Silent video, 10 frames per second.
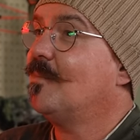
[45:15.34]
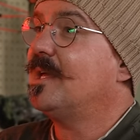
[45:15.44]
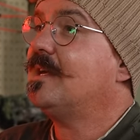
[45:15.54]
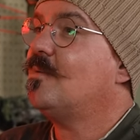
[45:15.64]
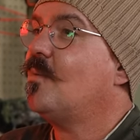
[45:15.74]
But
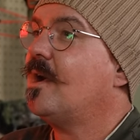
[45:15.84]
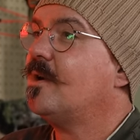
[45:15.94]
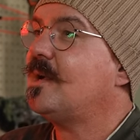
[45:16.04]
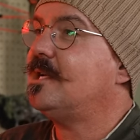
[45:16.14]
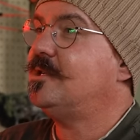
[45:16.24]
then what do
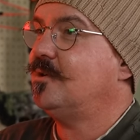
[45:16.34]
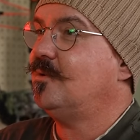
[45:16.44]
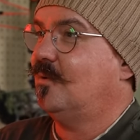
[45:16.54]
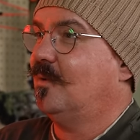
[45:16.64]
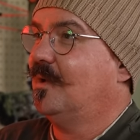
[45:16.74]
we
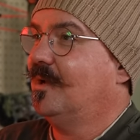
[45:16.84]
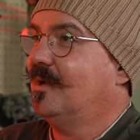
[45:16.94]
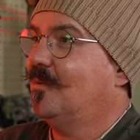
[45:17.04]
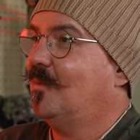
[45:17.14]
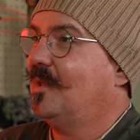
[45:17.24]
do
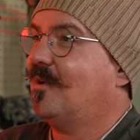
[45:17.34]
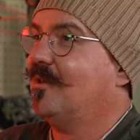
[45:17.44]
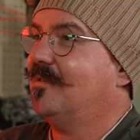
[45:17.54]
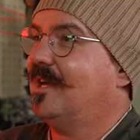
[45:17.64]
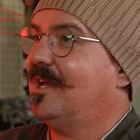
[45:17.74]
with all
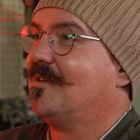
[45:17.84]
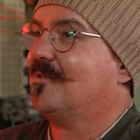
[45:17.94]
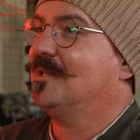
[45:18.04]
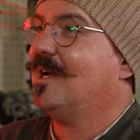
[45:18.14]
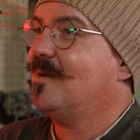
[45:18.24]
of that
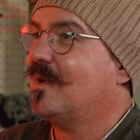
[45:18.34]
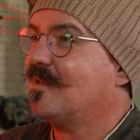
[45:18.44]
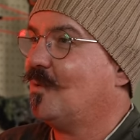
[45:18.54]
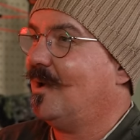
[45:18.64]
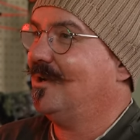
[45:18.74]
extra time? We
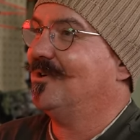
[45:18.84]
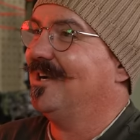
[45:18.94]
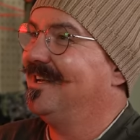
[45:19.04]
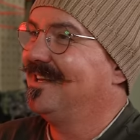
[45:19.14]
squander it.